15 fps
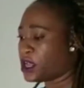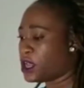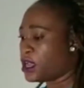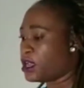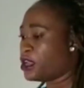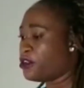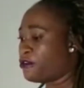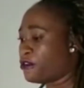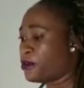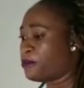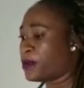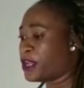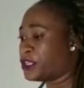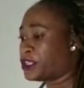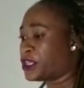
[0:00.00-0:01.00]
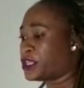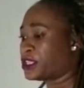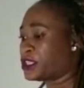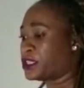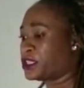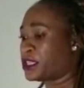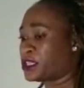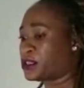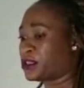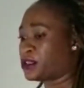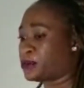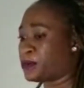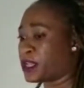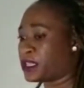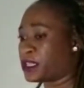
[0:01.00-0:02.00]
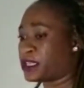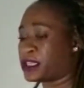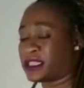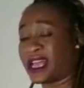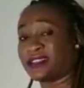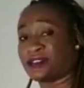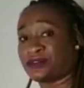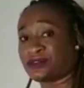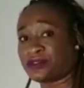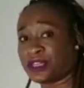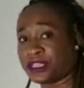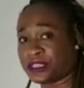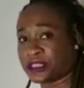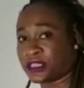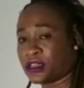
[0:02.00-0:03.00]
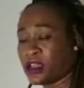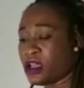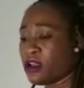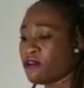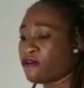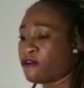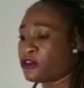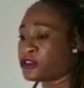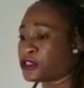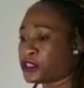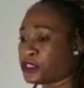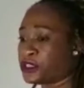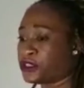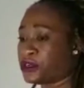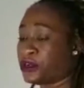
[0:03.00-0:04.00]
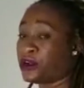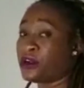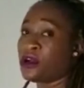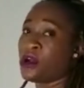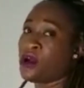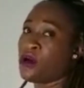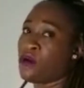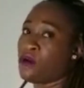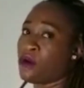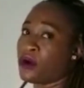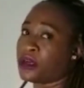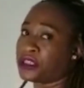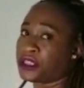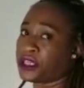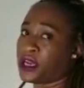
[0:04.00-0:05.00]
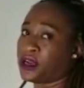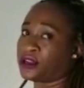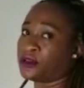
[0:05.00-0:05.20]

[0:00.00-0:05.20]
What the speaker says: If a patient is at risk for seizure, watch out.